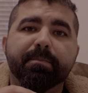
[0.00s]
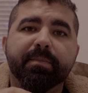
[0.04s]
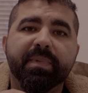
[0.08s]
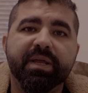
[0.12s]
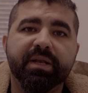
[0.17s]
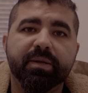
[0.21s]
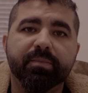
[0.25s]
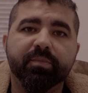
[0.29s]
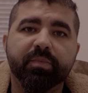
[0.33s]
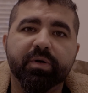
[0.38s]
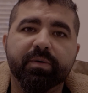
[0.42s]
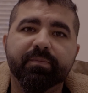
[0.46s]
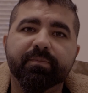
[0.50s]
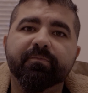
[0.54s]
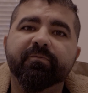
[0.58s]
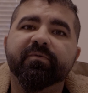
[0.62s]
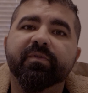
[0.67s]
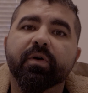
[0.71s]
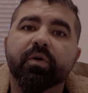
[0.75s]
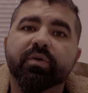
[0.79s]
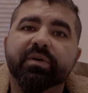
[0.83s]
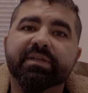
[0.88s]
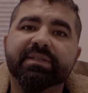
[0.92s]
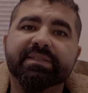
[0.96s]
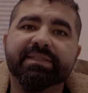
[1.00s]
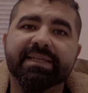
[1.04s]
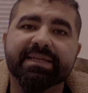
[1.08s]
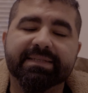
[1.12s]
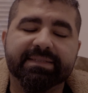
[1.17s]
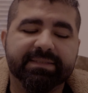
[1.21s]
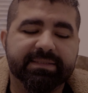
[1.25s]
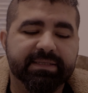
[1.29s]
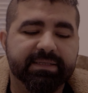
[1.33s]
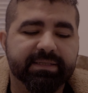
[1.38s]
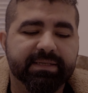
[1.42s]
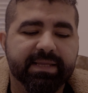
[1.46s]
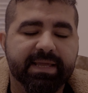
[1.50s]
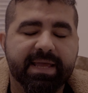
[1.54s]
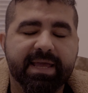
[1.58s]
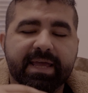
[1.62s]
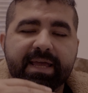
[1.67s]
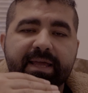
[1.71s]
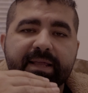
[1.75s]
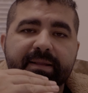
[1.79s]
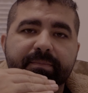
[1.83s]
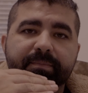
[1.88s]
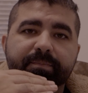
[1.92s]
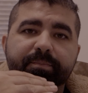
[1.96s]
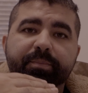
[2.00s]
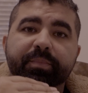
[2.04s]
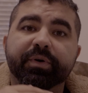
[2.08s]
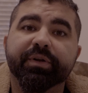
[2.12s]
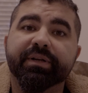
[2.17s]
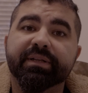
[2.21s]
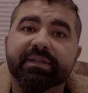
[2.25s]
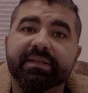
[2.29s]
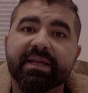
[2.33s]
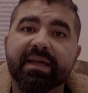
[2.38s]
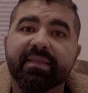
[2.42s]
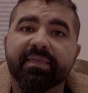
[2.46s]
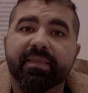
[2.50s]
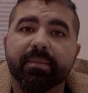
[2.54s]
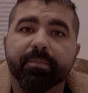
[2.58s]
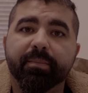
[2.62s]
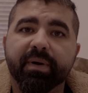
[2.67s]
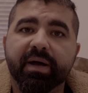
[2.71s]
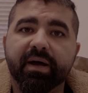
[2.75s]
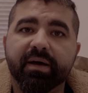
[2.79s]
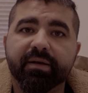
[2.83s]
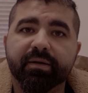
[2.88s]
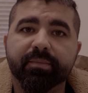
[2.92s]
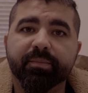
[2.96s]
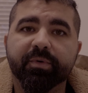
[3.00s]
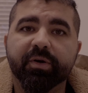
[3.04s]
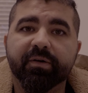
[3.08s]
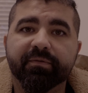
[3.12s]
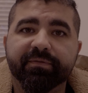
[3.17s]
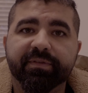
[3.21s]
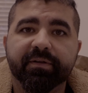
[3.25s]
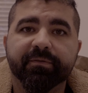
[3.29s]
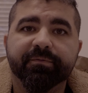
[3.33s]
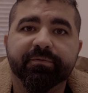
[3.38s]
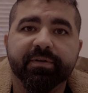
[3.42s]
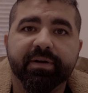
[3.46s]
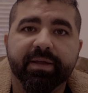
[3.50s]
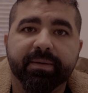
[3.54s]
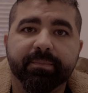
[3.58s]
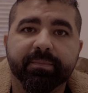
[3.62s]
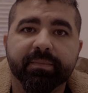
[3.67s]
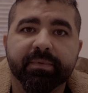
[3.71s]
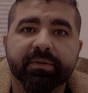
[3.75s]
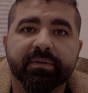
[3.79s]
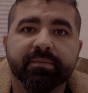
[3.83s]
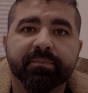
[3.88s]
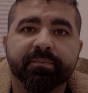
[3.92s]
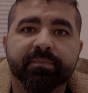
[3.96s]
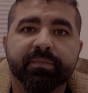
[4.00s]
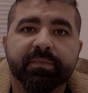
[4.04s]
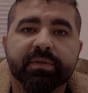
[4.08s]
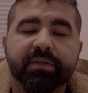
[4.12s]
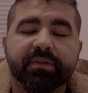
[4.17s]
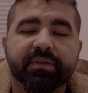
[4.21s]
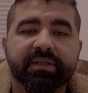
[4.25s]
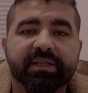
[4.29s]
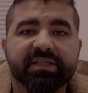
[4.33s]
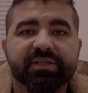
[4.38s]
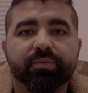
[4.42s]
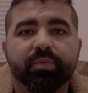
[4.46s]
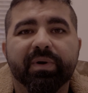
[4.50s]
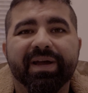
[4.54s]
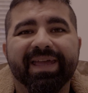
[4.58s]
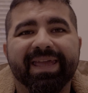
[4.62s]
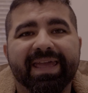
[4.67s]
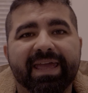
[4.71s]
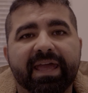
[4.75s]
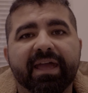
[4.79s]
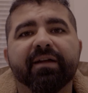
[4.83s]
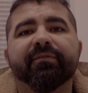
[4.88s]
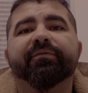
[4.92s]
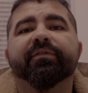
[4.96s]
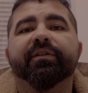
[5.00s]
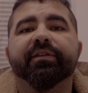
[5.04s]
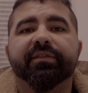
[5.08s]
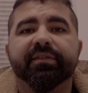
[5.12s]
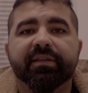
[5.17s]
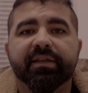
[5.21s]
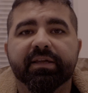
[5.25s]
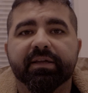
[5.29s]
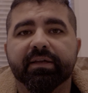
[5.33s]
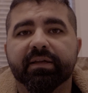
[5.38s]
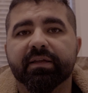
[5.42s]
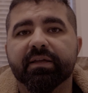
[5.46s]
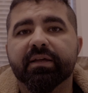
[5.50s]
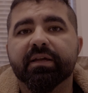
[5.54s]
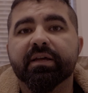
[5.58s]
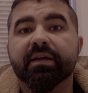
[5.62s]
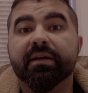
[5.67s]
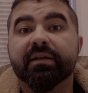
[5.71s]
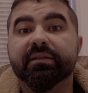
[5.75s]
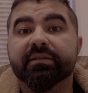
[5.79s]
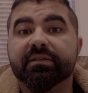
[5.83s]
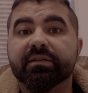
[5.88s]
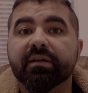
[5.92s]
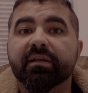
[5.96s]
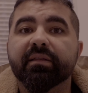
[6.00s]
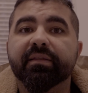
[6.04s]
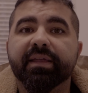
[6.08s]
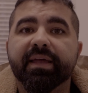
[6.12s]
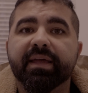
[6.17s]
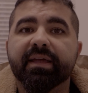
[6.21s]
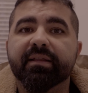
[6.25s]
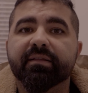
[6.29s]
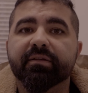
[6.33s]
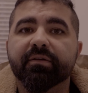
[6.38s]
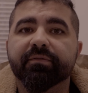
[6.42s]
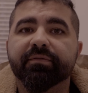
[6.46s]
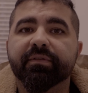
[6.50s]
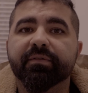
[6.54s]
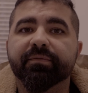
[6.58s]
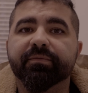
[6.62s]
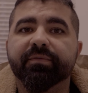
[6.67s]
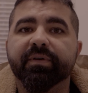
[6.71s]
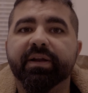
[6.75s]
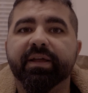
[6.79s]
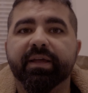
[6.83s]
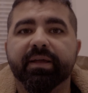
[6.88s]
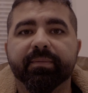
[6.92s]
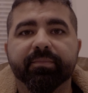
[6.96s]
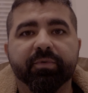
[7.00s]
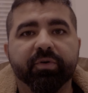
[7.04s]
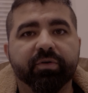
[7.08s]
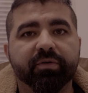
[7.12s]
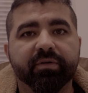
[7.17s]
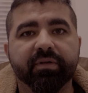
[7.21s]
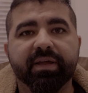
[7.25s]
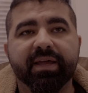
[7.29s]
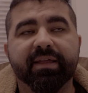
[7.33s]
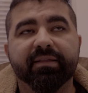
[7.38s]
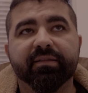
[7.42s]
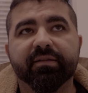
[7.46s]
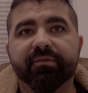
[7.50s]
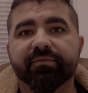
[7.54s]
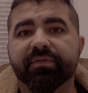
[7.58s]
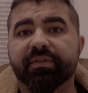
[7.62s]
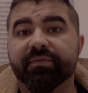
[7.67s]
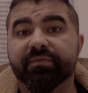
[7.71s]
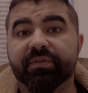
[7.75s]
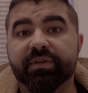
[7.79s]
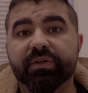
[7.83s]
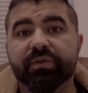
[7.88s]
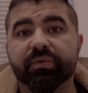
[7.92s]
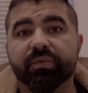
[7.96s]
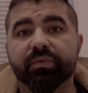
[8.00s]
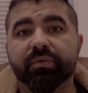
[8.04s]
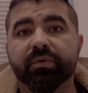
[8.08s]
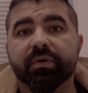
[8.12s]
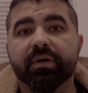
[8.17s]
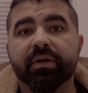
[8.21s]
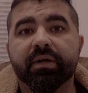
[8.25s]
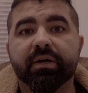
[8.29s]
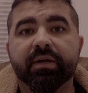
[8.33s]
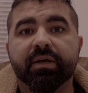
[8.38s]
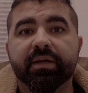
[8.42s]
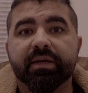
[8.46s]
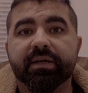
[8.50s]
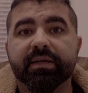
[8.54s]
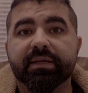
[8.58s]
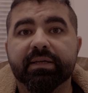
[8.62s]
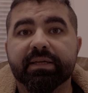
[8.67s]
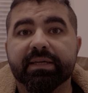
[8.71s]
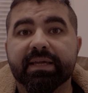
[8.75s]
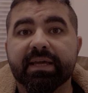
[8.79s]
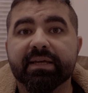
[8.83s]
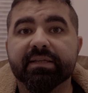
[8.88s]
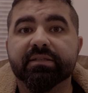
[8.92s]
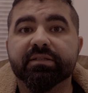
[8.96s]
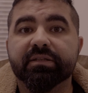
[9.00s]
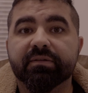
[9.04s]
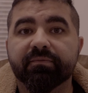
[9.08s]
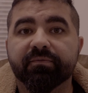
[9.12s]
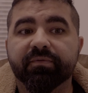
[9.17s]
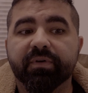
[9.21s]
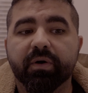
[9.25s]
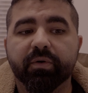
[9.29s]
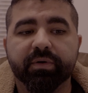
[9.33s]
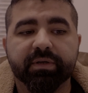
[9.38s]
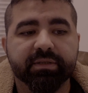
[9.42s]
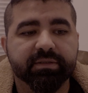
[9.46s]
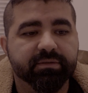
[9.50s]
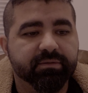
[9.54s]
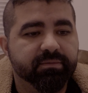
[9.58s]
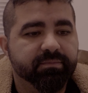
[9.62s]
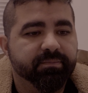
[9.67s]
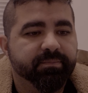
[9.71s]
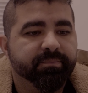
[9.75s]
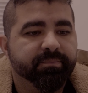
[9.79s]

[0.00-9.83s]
minimum focus distance and put it at the bottom of the frame. This way, everything till the end of the frame or end of the view gets in focus.